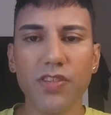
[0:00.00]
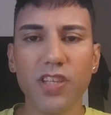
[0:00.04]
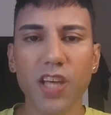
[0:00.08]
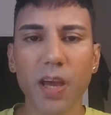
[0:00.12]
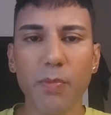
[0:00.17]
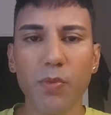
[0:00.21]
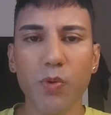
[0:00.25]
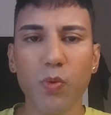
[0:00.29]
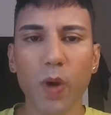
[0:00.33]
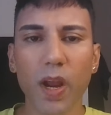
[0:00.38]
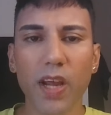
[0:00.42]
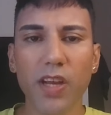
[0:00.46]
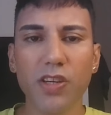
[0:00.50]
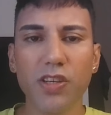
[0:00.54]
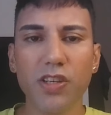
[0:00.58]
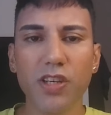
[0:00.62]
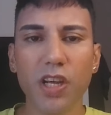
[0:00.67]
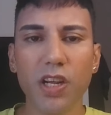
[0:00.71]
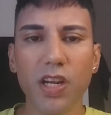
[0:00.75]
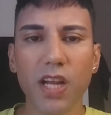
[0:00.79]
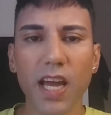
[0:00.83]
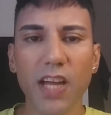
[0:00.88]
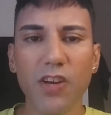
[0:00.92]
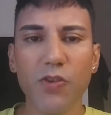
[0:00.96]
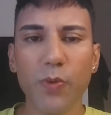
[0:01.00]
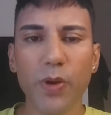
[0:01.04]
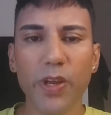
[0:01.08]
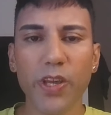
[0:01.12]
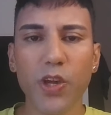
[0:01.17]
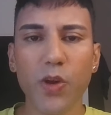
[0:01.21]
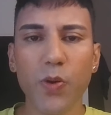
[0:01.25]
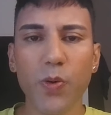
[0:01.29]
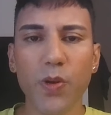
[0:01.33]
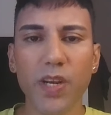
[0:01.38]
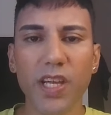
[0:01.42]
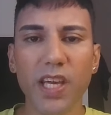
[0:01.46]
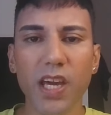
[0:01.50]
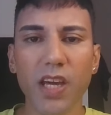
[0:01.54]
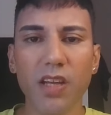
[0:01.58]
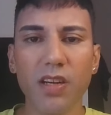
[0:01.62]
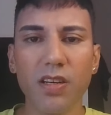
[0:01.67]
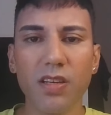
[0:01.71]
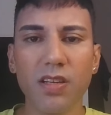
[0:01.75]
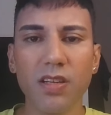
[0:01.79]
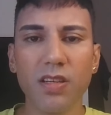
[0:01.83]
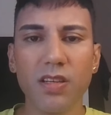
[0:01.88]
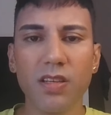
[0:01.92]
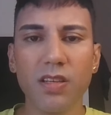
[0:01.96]
separation and
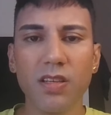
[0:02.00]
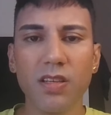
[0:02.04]
reunion,